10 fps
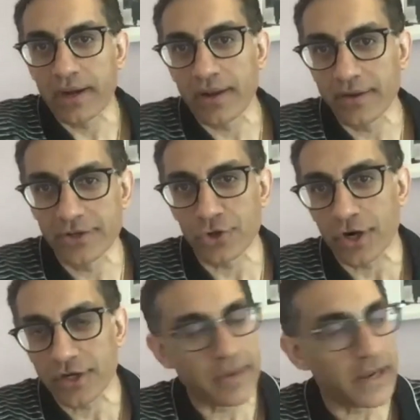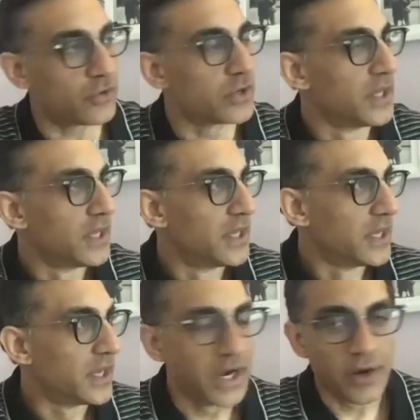And he talked about
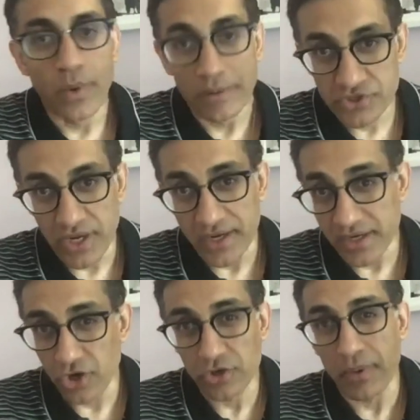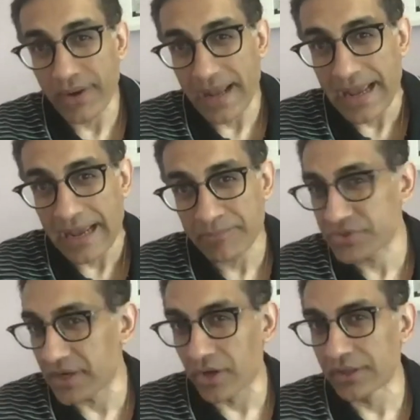website, he talked about apps
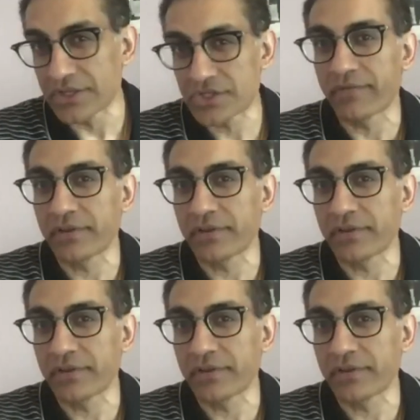and all that stuff.